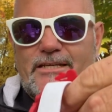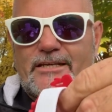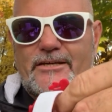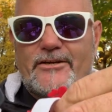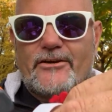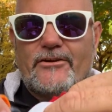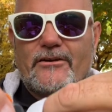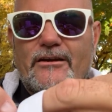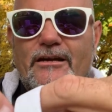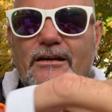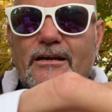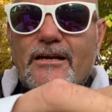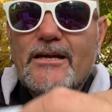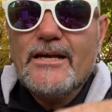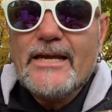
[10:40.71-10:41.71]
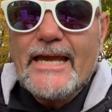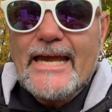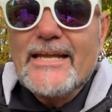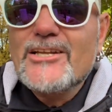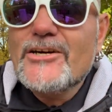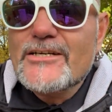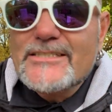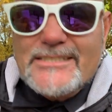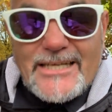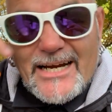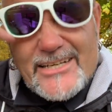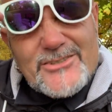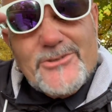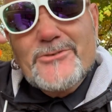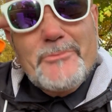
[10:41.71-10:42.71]
here, and look, see,
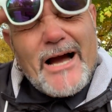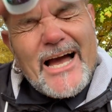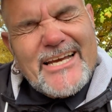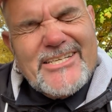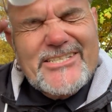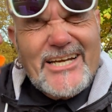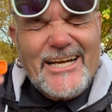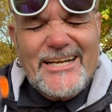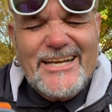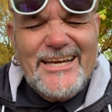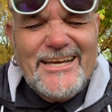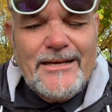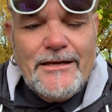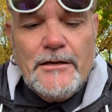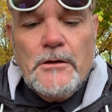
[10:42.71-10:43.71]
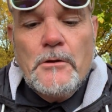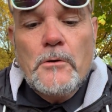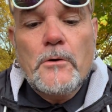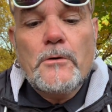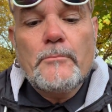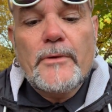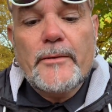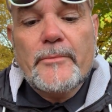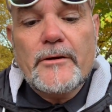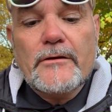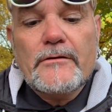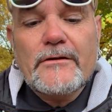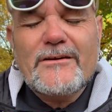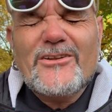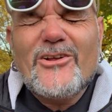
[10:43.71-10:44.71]
I do it with my eyes shut. Maybe
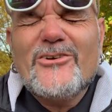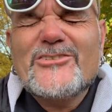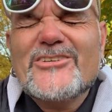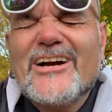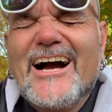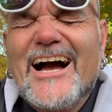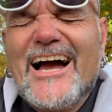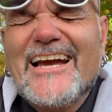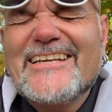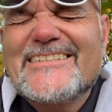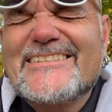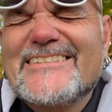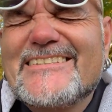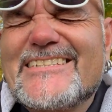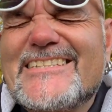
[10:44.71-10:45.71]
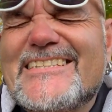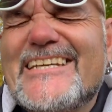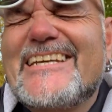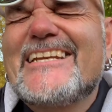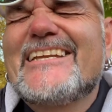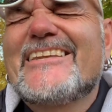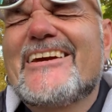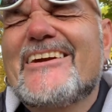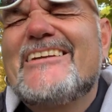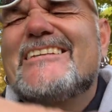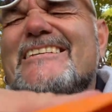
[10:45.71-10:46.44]
close your eyes, stick it in there, you